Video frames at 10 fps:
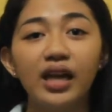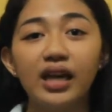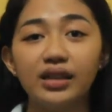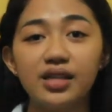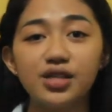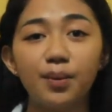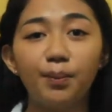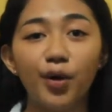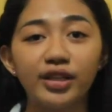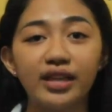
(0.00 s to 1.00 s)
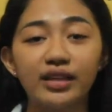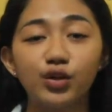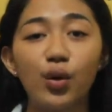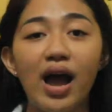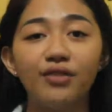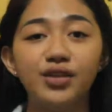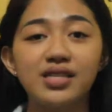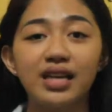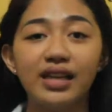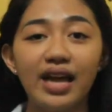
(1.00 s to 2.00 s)
It is important to have
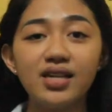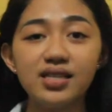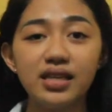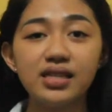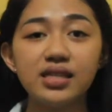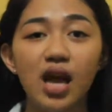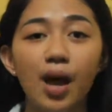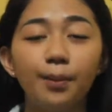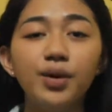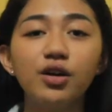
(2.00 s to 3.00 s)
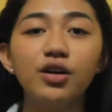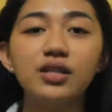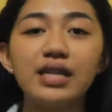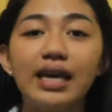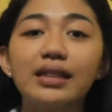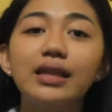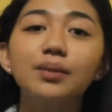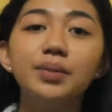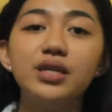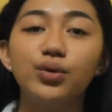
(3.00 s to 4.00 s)
this analysis because it
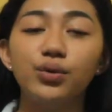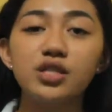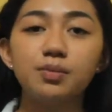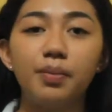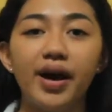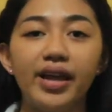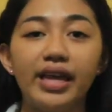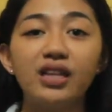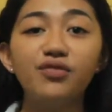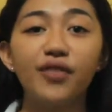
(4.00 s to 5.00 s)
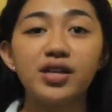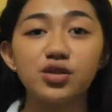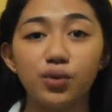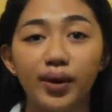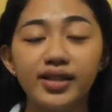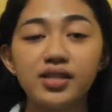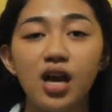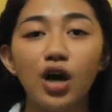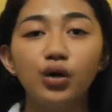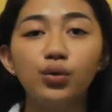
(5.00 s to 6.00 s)
can be used by investors
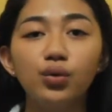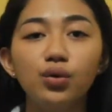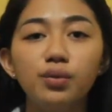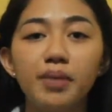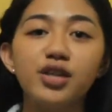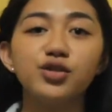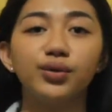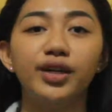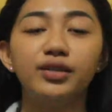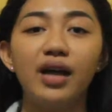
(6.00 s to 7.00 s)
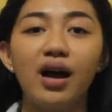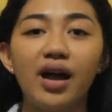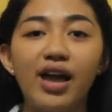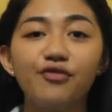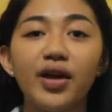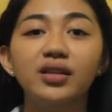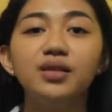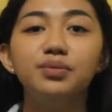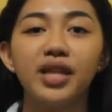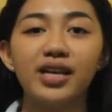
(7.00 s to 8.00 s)
to measure the
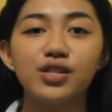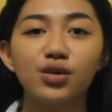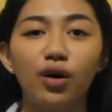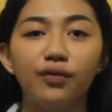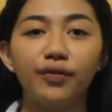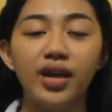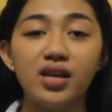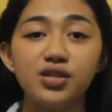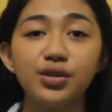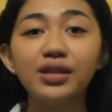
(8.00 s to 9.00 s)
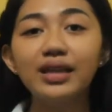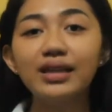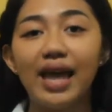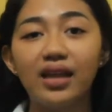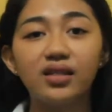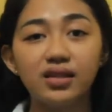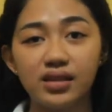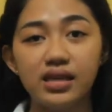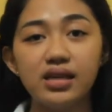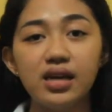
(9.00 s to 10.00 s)
effectiveness of a certain
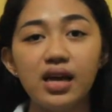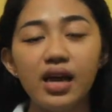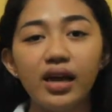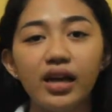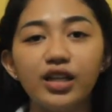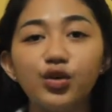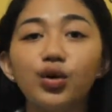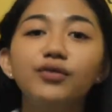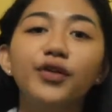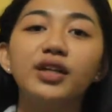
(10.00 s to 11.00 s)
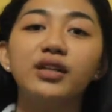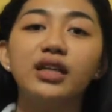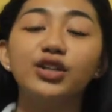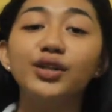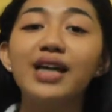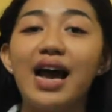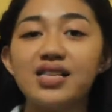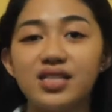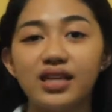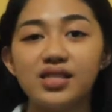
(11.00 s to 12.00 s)
entity in converting their
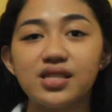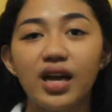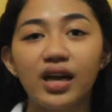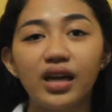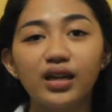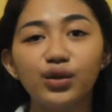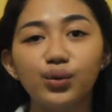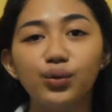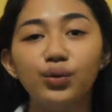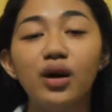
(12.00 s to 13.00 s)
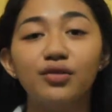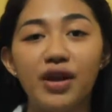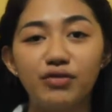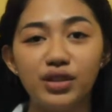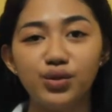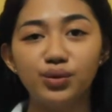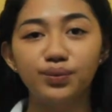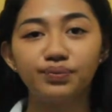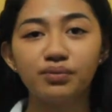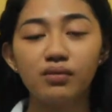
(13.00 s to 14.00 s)
assets into revenue.
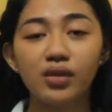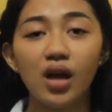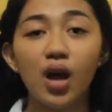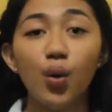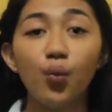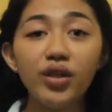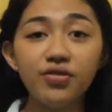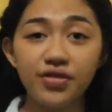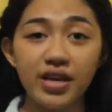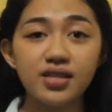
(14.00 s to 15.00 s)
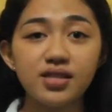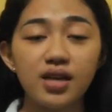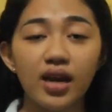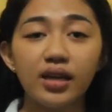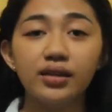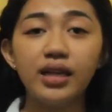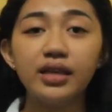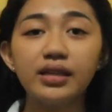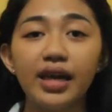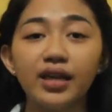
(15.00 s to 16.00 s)
With this,
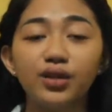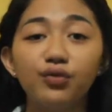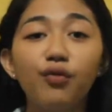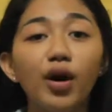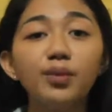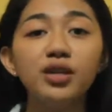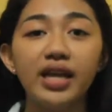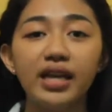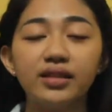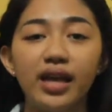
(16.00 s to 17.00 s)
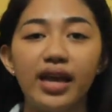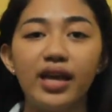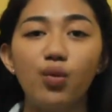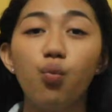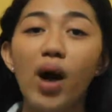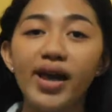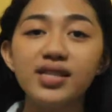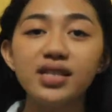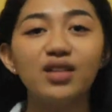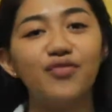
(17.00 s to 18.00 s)
they can formulate a
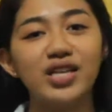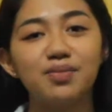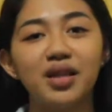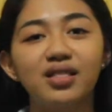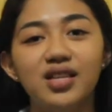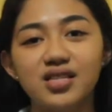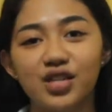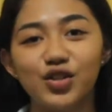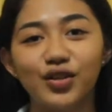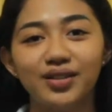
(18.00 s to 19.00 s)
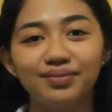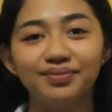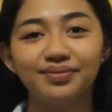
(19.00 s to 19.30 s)
wise investment decision.